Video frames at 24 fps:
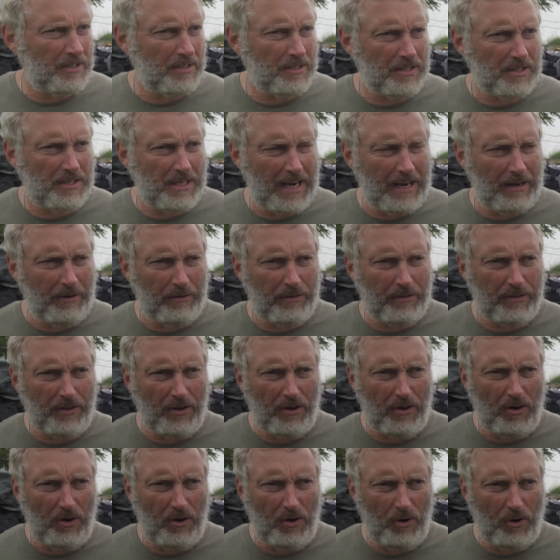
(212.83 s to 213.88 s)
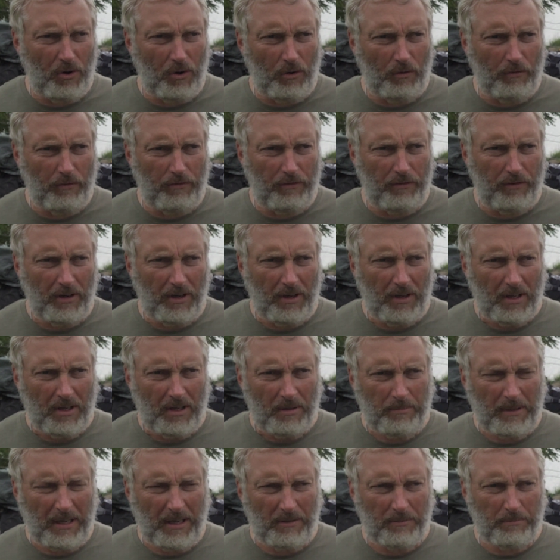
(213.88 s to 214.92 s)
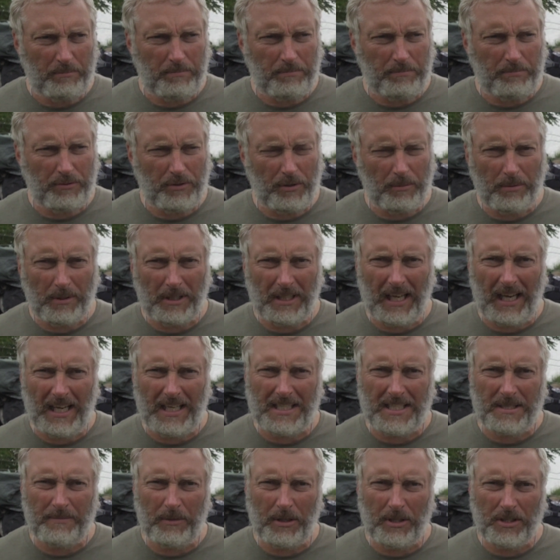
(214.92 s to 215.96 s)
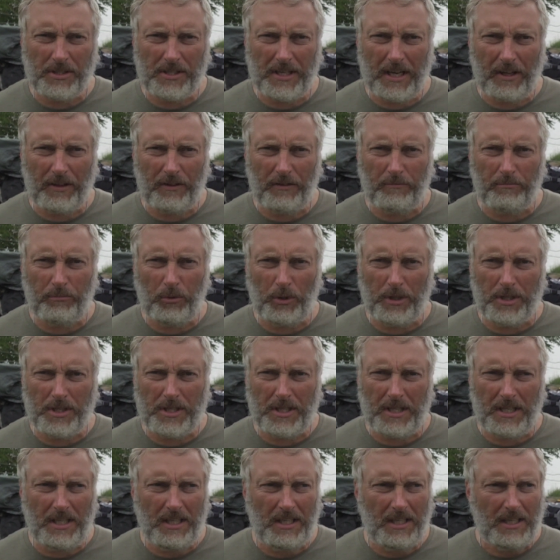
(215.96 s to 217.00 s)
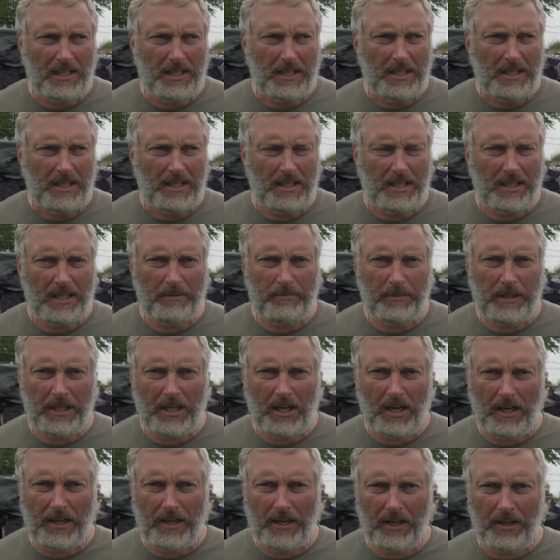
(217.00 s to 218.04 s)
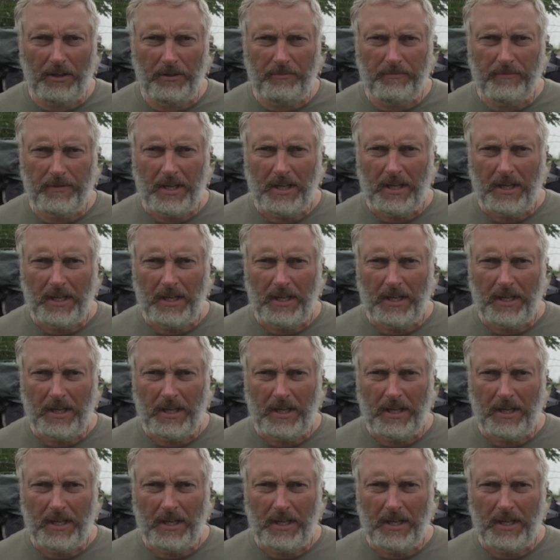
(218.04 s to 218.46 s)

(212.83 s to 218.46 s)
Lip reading: south of, about probably 80 miles south of Boise in Idaho.